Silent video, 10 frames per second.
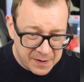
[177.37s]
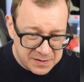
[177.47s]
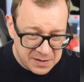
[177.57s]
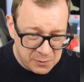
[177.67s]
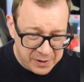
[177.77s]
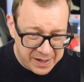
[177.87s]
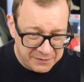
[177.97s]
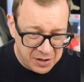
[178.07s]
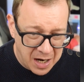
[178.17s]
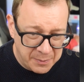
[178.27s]
So we
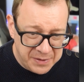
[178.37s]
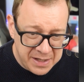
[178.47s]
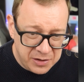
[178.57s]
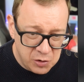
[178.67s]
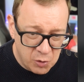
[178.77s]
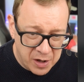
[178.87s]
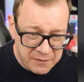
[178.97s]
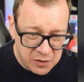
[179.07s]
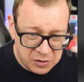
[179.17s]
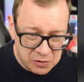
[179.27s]
have the update UI
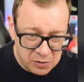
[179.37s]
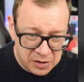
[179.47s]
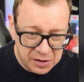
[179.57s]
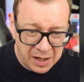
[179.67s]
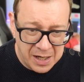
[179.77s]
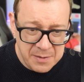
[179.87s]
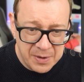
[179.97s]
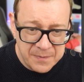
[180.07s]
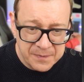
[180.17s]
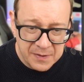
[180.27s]
view controller type
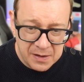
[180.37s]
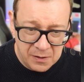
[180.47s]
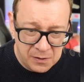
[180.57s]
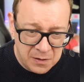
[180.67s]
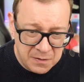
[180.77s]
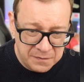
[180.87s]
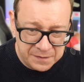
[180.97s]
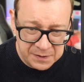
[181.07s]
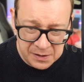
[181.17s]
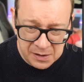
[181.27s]

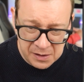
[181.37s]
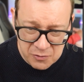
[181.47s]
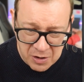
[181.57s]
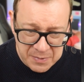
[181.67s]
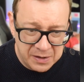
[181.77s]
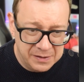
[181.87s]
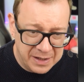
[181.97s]
of uh, UI picker.